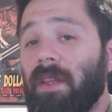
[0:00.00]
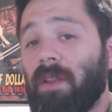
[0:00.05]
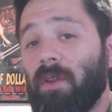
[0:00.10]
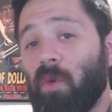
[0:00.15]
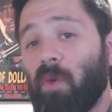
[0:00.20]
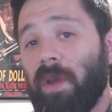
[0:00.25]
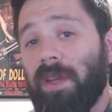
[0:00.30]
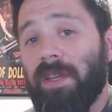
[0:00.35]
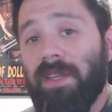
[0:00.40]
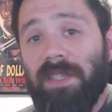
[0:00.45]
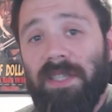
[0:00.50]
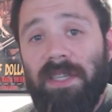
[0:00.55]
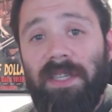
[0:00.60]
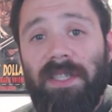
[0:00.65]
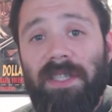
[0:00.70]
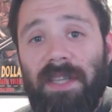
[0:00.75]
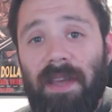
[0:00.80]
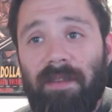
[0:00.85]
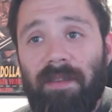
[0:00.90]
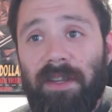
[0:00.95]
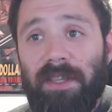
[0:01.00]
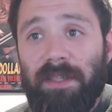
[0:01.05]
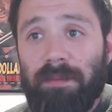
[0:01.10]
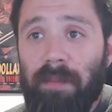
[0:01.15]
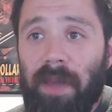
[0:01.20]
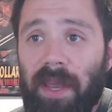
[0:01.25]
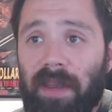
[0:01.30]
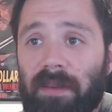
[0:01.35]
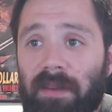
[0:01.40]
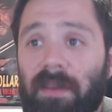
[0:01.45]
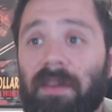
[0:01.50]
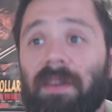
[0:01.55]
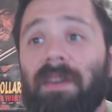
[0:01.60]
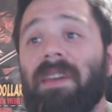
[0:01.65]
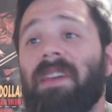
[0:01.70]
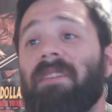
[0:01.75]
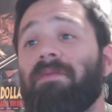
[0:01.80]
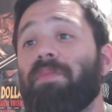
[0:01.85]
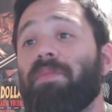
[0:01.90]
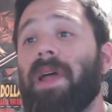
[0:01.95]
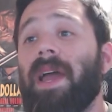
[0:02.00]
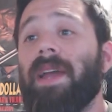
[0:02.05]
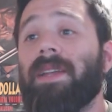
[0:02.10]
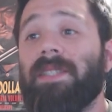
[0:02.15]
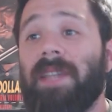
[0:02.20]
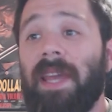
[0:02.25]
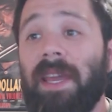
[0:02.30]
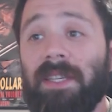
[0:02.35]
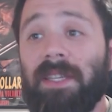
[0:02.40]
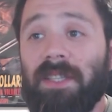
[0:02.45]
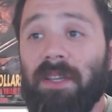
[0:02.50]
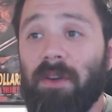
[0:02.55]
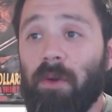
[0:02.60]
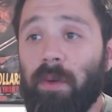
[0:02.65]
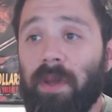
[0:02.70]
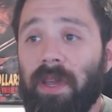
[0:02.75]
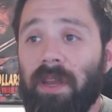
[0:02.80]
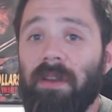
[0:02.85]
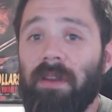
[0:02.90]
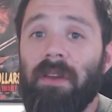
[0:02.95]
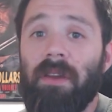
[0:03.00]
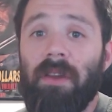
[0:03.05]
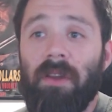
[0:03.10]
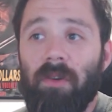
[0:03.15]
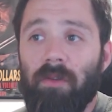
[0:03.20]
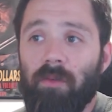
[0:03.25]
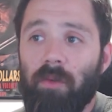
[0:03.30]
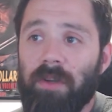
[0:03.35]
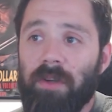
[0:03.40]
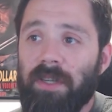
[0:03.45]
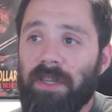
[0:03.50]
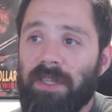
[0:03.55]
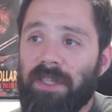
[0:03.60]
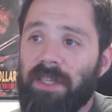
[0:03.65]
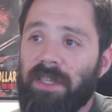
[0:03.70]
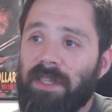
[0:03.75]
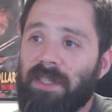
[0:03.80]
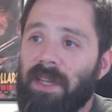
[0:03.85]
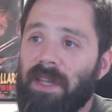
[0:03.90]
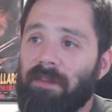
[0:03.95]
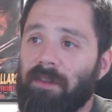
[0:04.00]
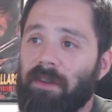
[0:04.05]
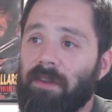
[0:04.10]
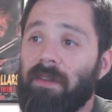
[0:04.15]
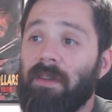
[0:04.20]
queen to c7 is mate. If black takes the queen, rook to c7.